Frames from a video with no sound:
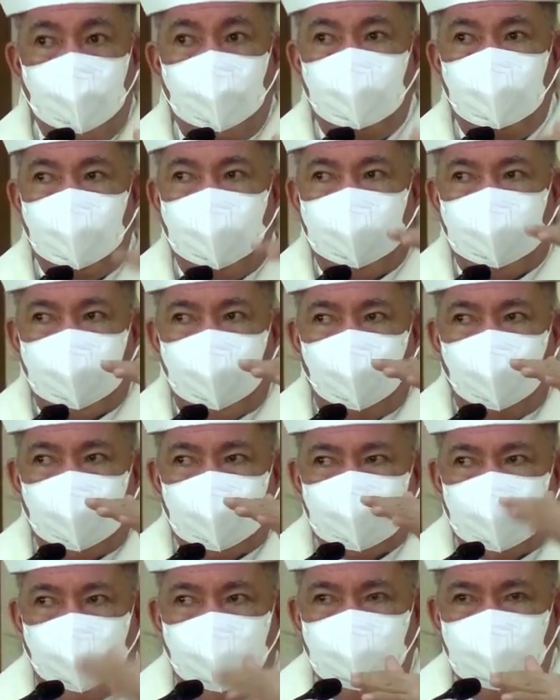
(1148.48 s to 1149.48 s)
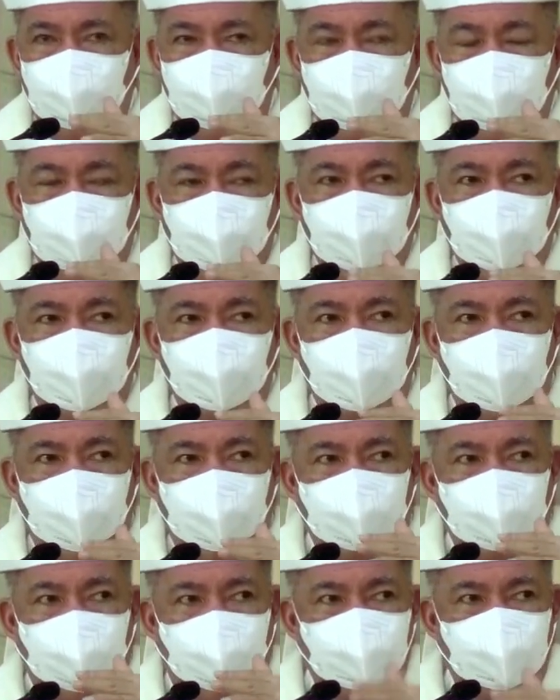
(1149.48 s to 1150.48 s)
mga kawatan, mga
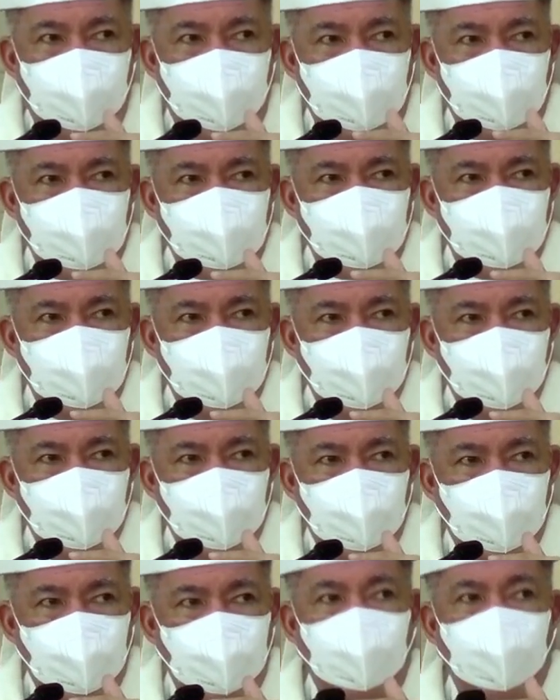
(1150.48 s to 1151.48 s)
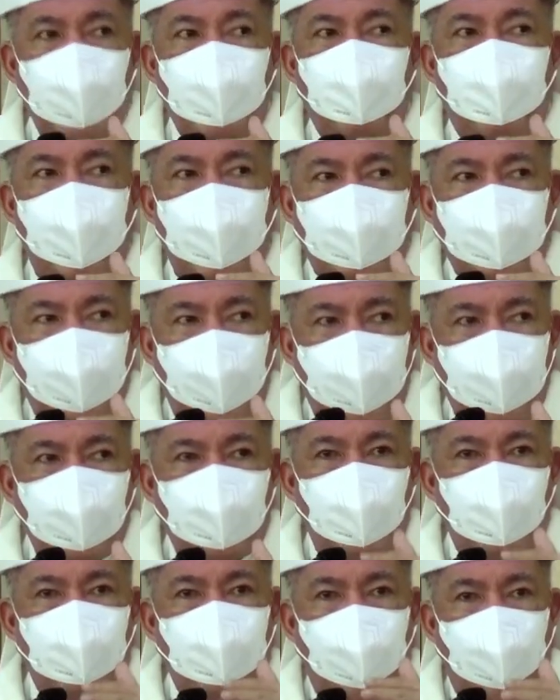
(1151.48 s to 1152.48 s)
rubbers. They would pretend
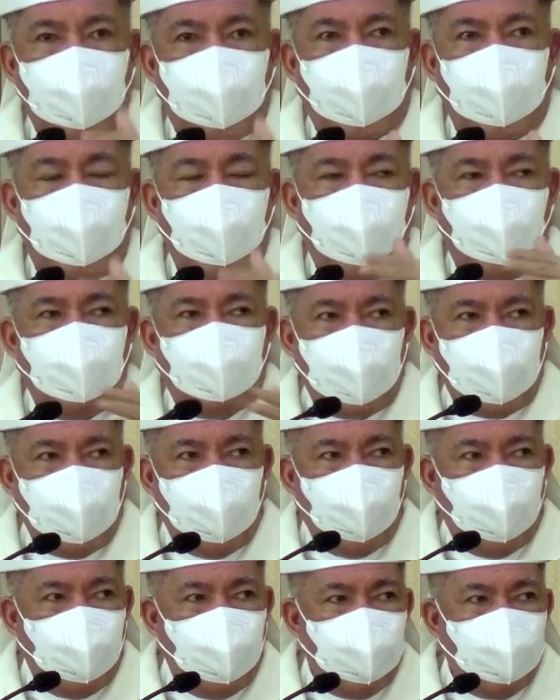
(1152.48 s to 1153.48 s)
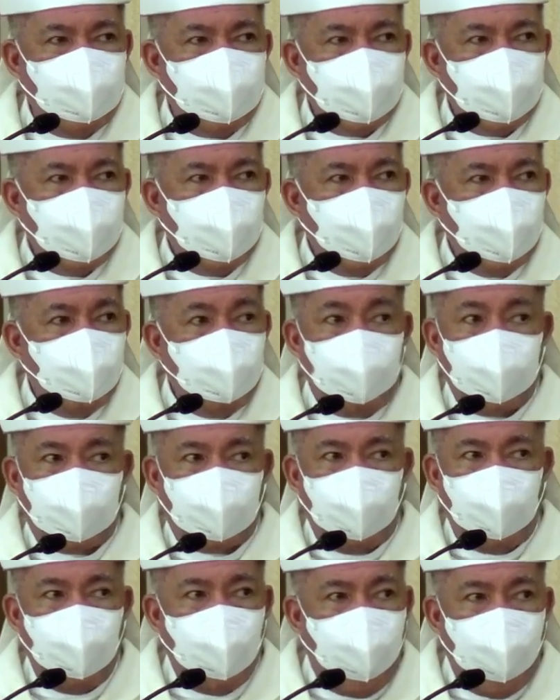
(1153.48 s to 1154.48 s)
to take care of you, but
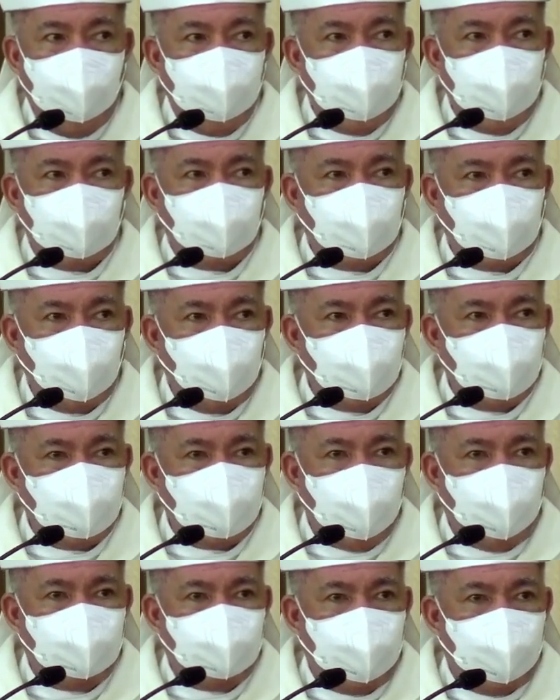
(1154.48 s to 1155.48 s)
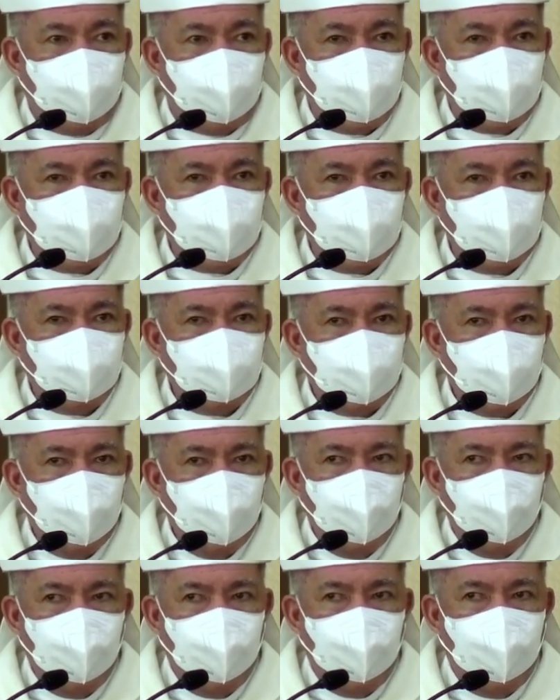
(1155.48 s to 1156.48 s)
they are not true shepherds.
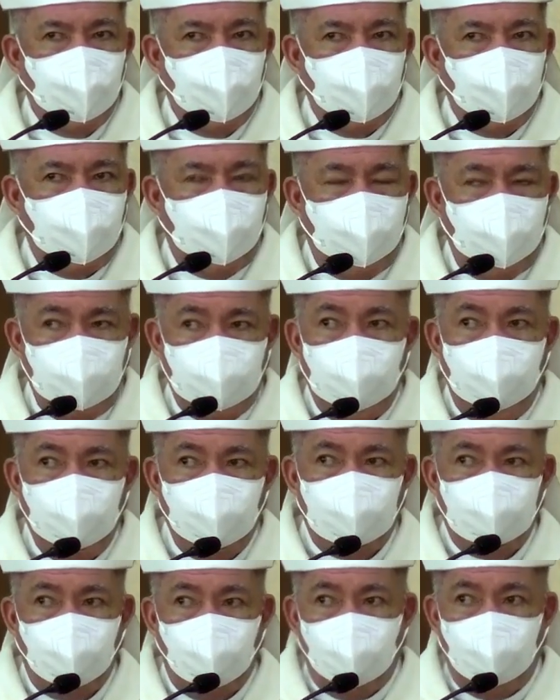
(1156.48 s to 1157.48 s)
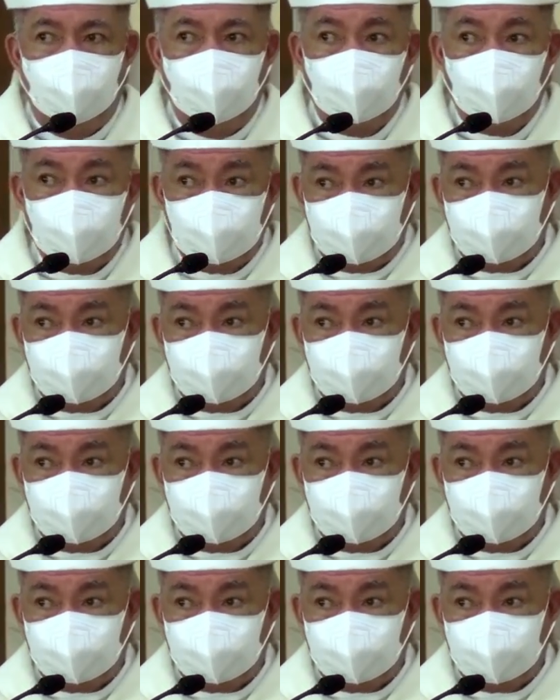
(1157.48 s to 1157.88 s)
And therefore,